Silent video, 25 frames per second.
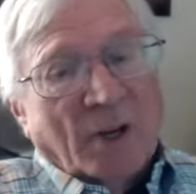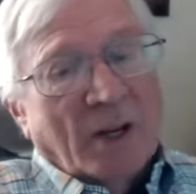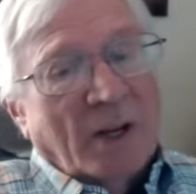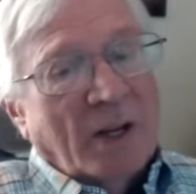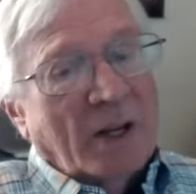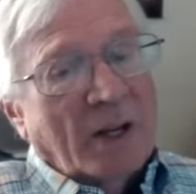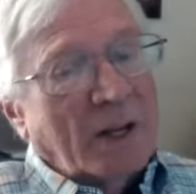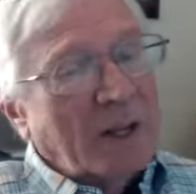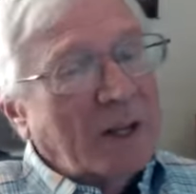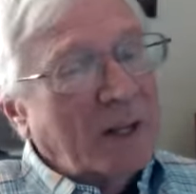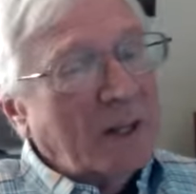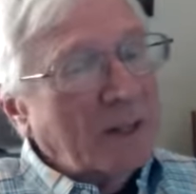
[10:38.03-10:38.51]

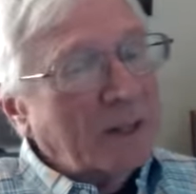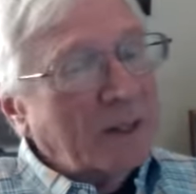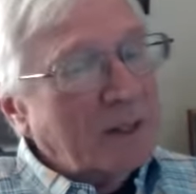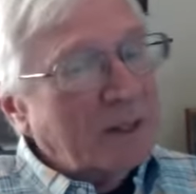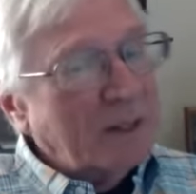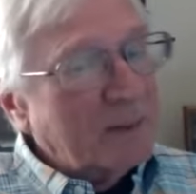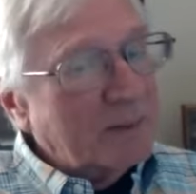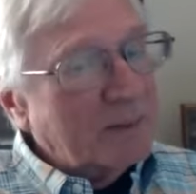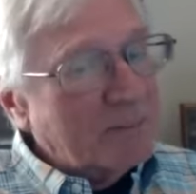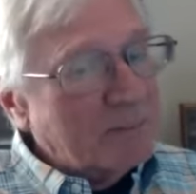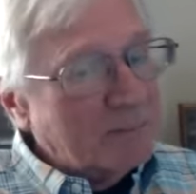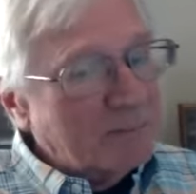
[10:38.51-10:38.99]

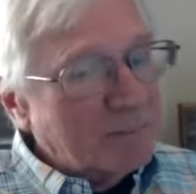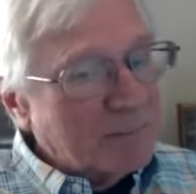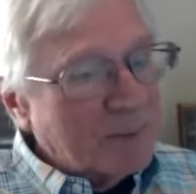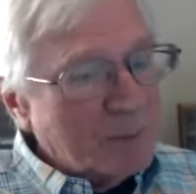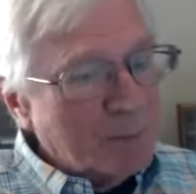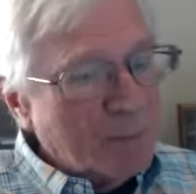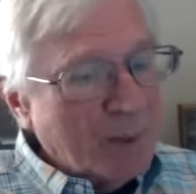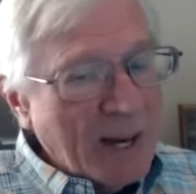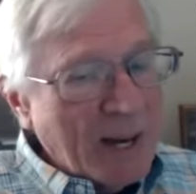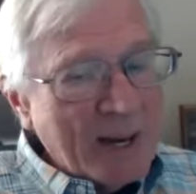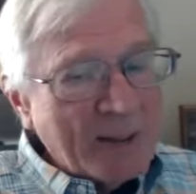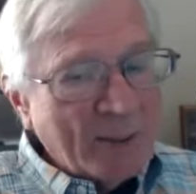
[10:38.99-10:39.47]
And
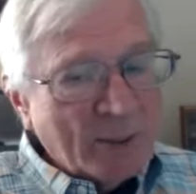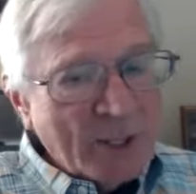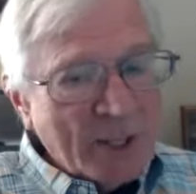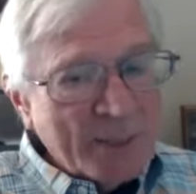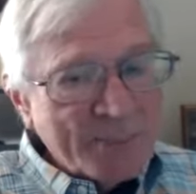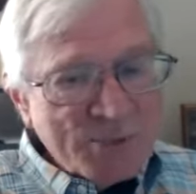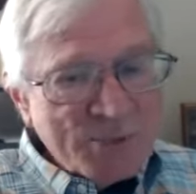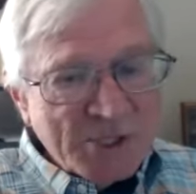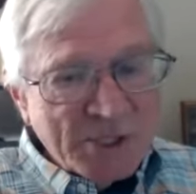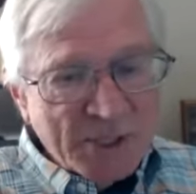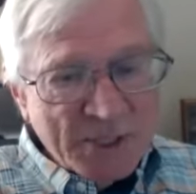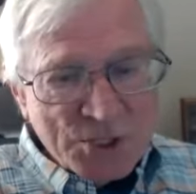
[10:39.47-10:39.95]
the
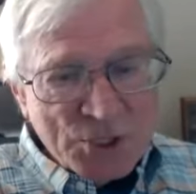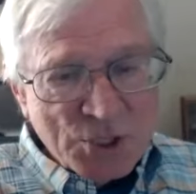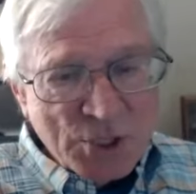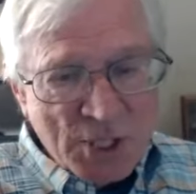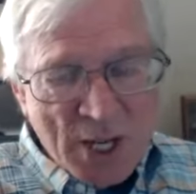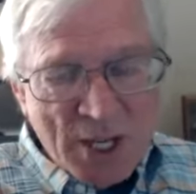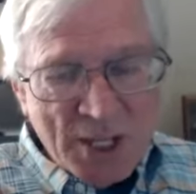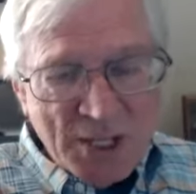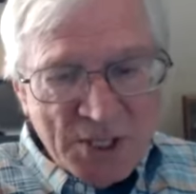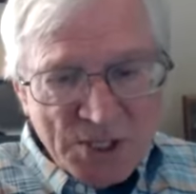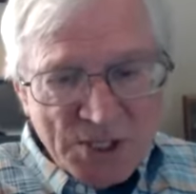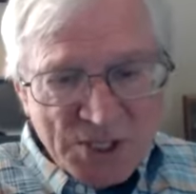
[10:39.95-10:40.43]
bankruptcy
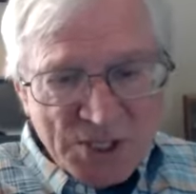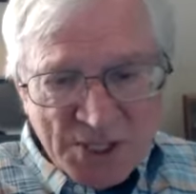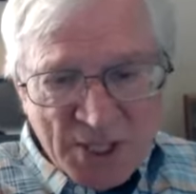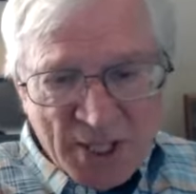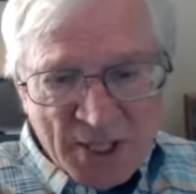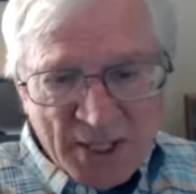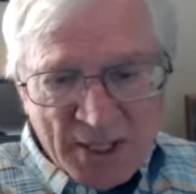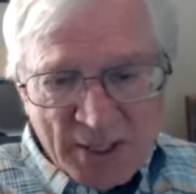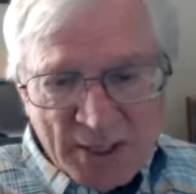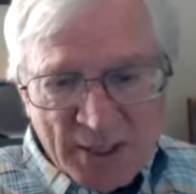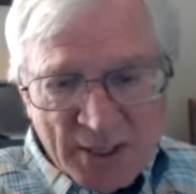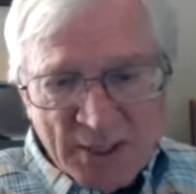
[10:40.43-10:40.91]
judge
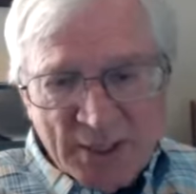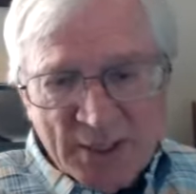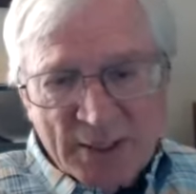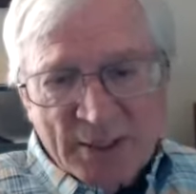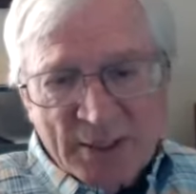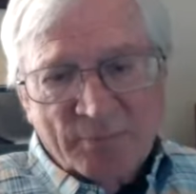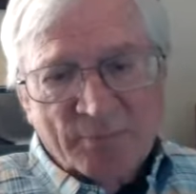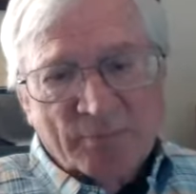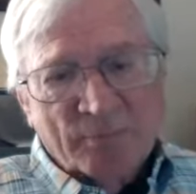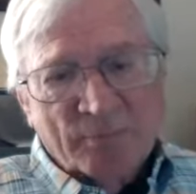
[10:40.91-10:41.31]
said,